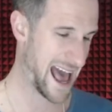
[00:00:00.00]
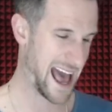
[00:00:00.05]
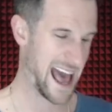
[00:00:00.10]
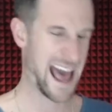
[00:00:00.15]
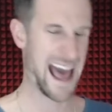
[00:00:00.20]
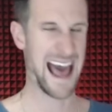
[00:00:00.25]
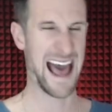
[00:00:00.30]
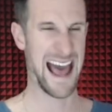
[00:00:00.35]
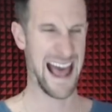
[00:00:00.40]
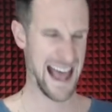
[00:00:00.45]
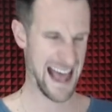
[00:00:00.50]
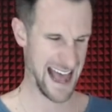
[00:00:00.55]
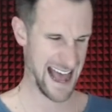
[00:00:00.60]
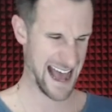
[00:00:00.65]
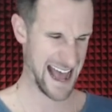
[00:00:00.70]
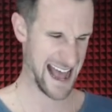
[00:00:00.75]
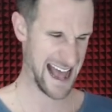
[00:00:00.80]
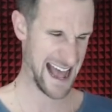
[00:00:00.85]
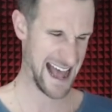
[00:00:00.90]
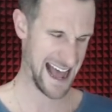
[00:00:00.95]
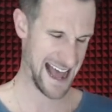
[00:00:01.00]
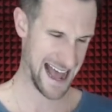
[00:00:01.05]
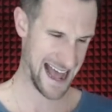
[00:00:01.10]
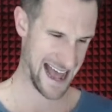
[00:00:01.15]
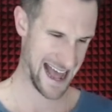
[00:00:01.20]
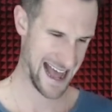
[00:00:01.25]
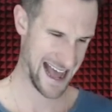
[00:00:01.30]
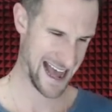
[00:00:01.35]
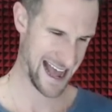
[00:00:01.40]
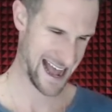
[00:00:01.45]

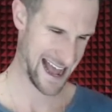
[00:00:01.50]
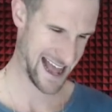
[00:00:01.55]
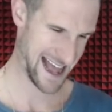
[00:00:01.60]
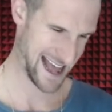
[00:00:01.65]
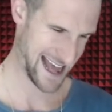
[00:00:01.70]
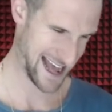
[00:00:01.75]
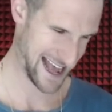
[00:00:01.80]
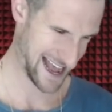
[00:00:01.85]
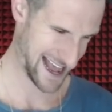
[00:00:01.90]
(silence)